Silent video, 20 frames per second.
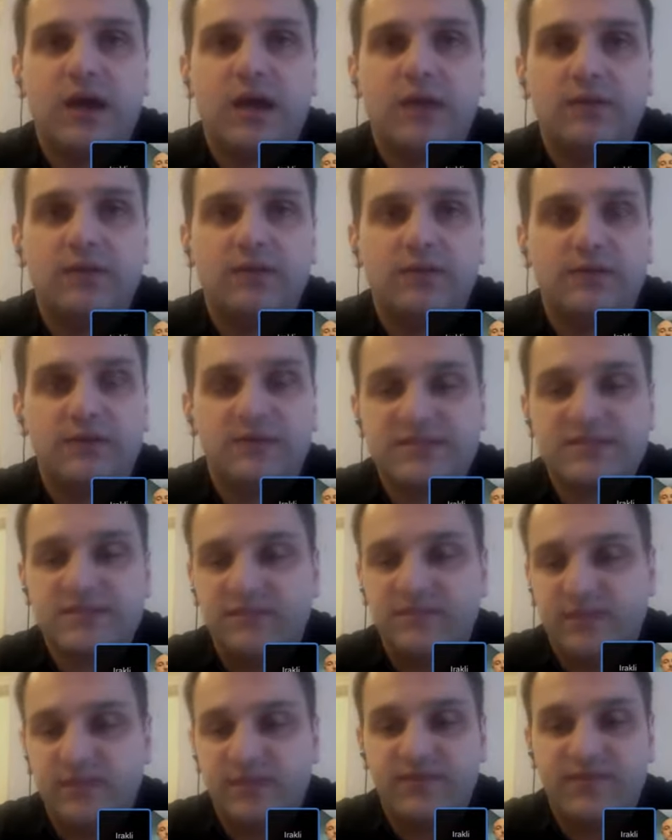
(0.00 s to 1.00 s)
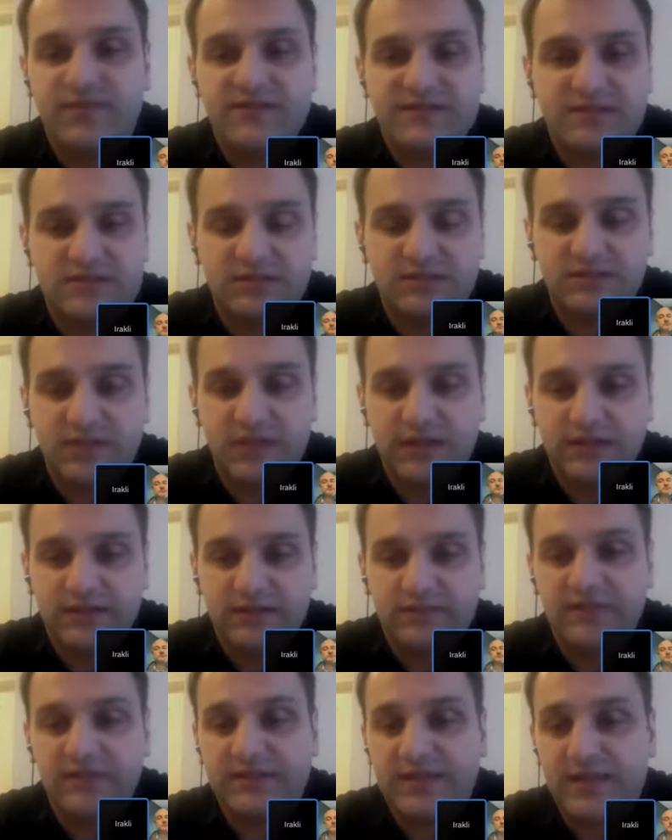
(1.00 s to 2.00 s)
There are some very physical
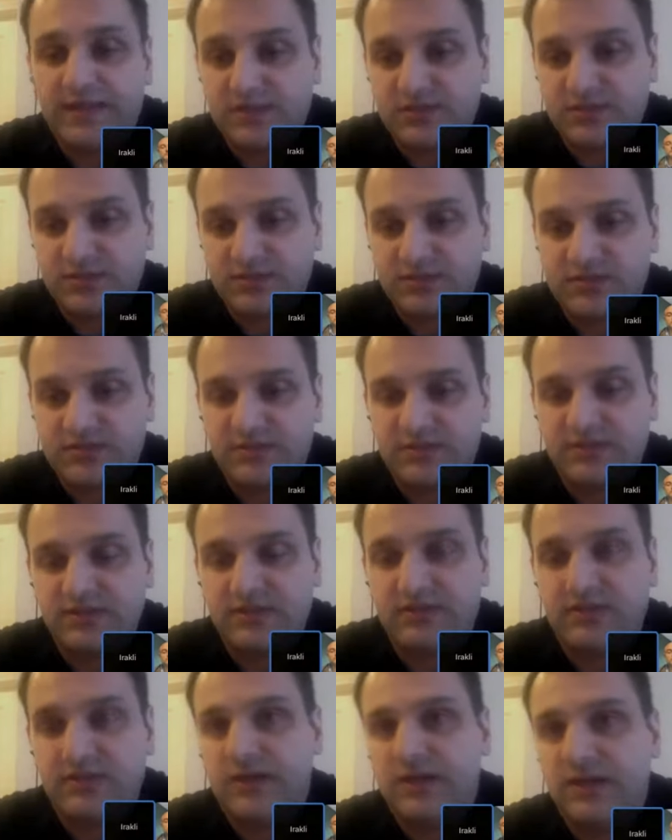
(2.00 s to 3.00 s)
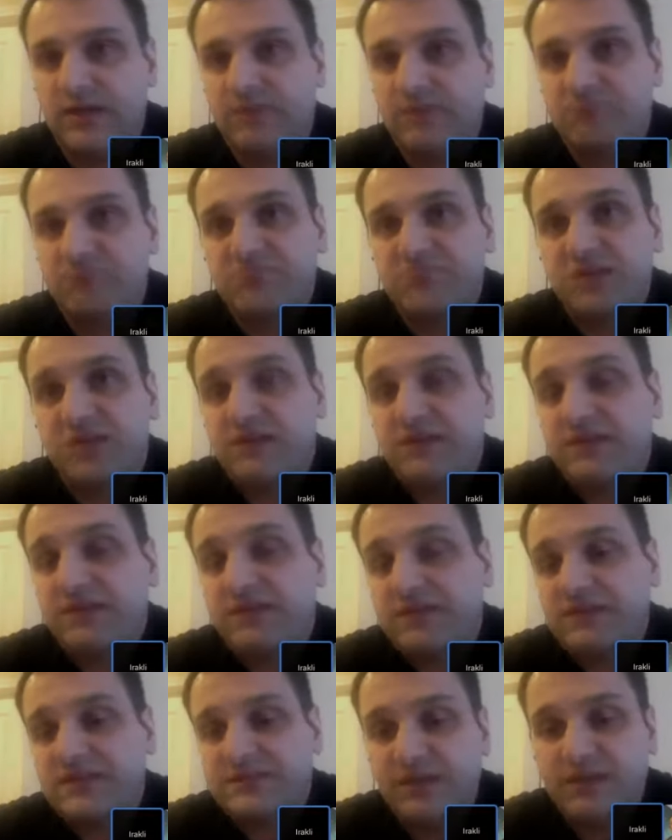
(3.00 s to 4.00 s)
limitations. Given
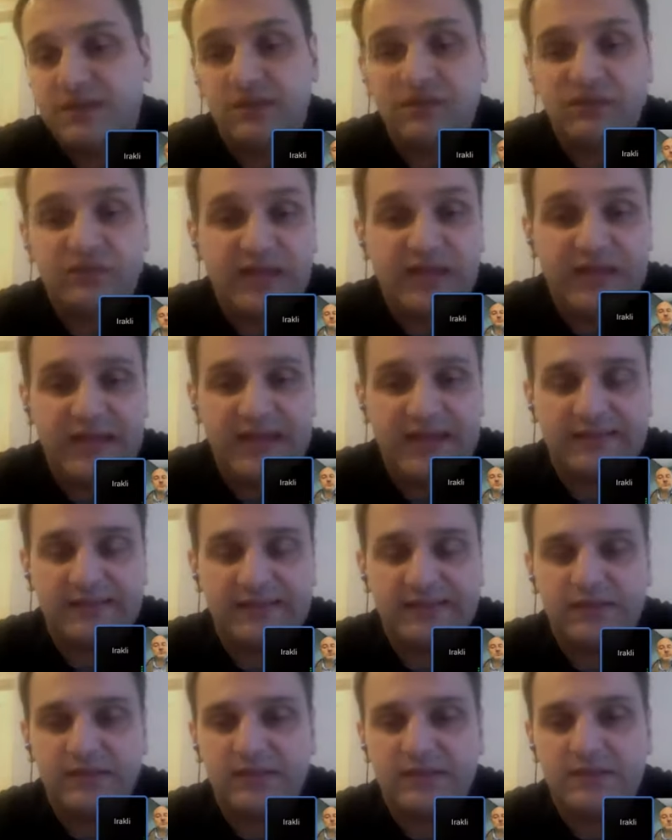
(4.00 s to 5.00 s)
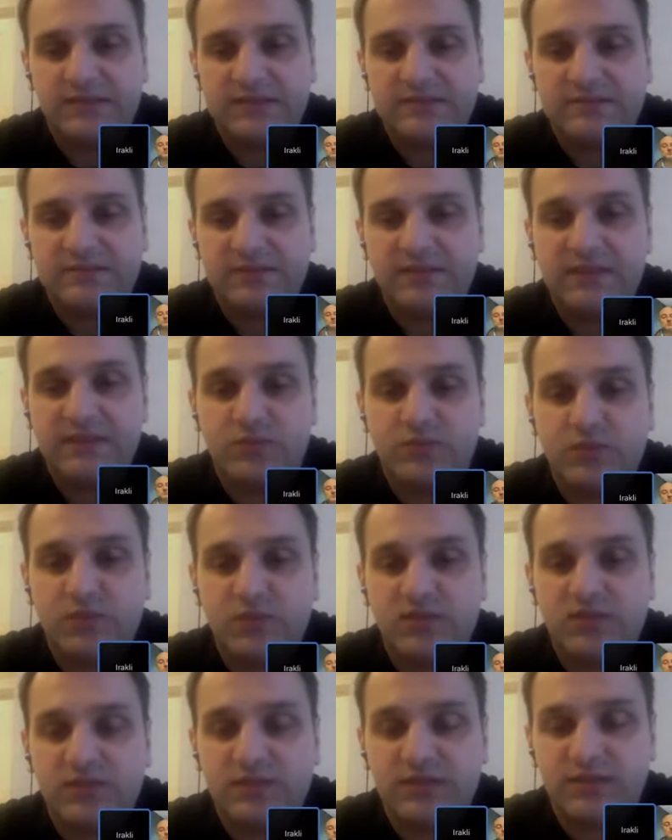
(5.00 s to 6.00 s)
the speed of light and the speed at
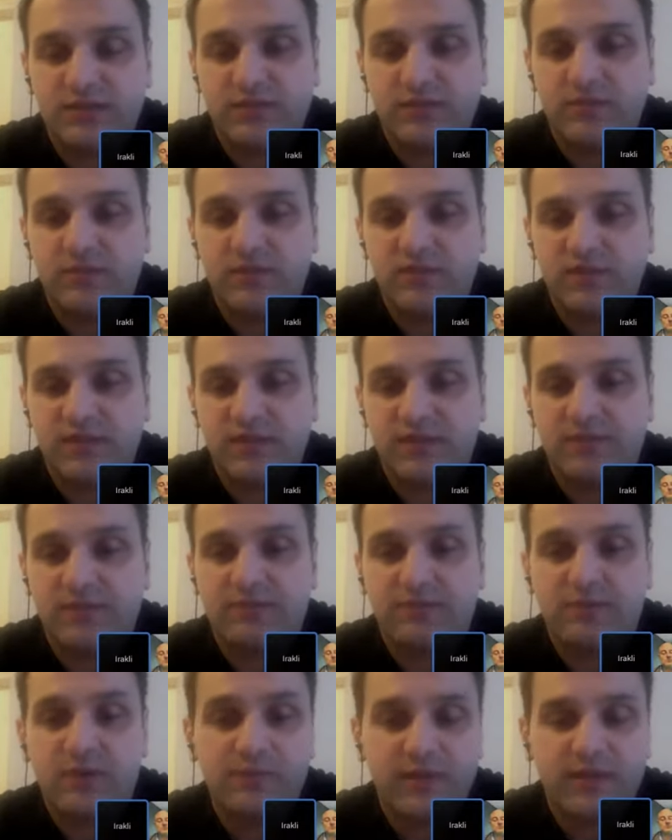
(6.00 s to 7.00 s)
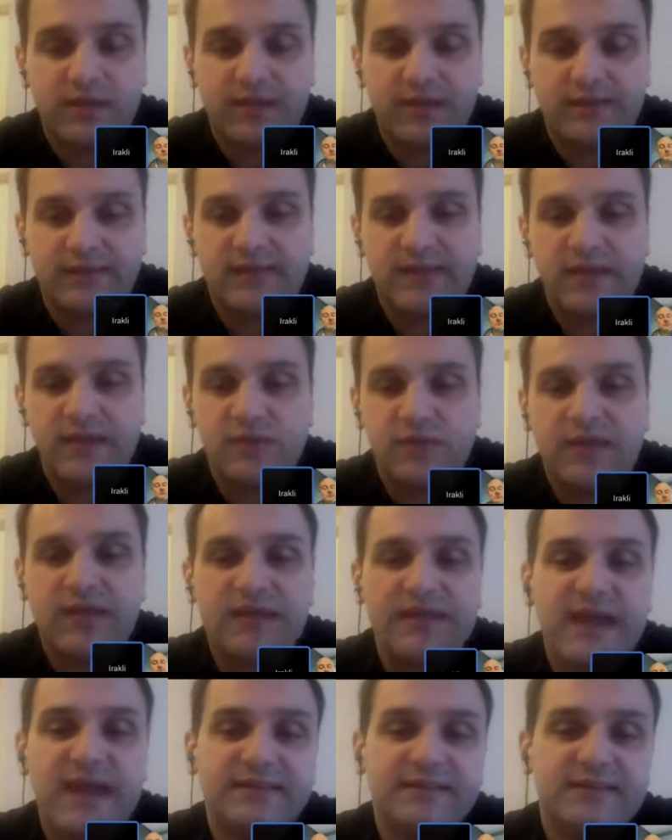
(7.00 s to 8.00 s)
which the information can propagate, we
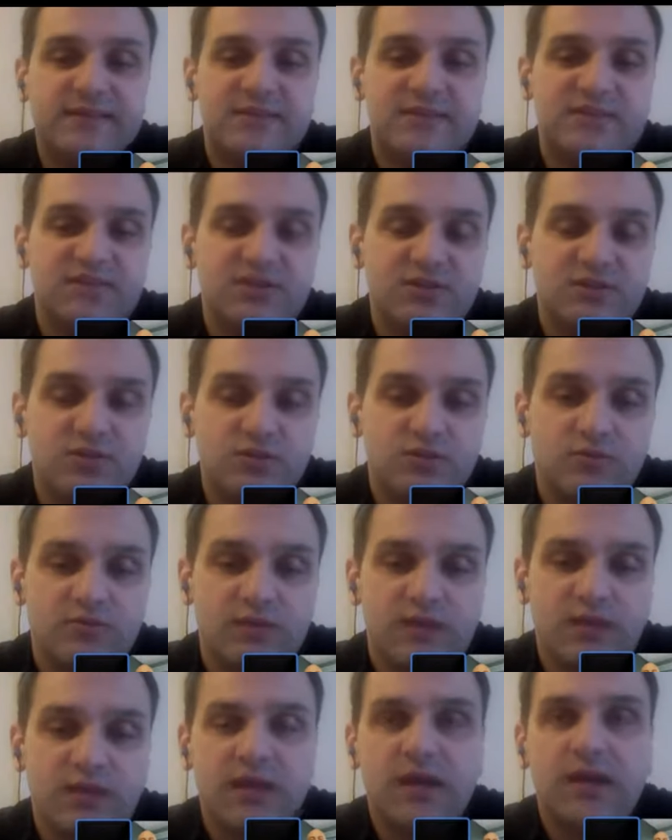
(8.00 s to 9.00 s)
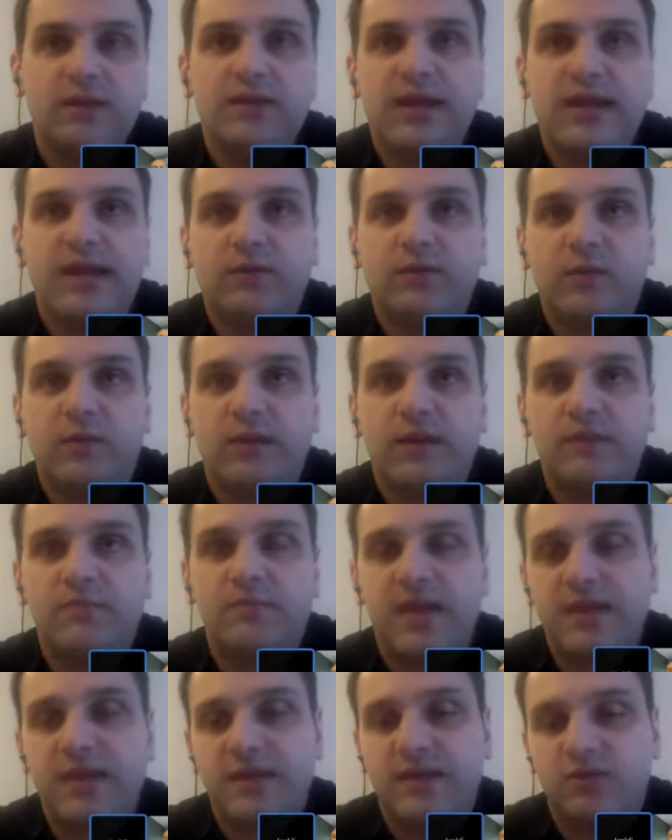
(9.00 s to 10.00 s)
cannot assume that when I
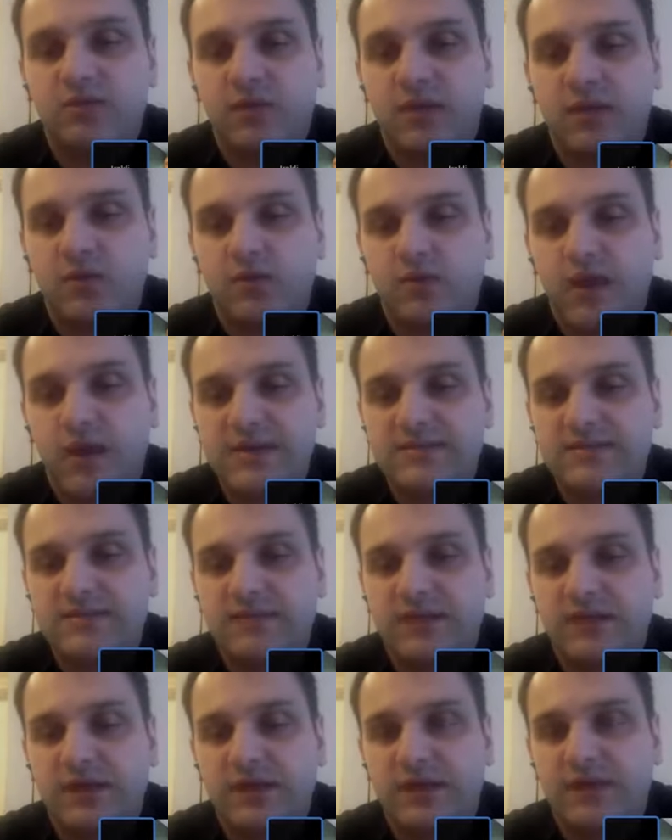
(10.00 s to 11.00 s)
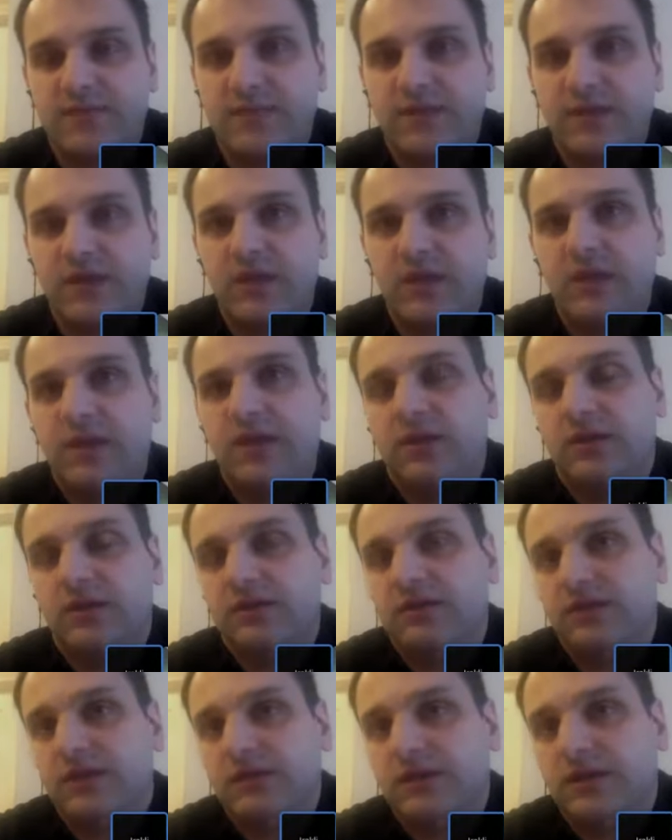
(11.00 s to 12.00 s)
make a request on
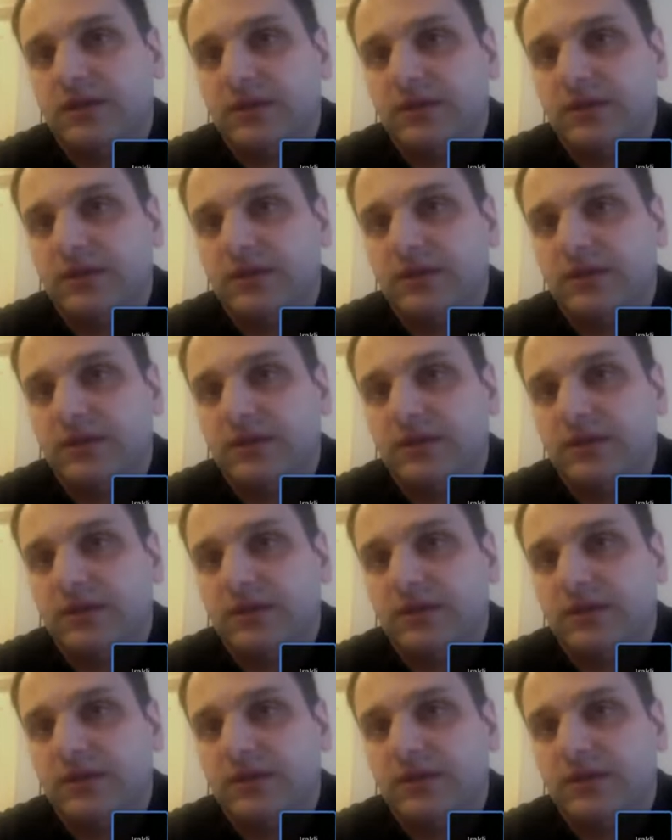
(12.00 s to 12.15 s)
the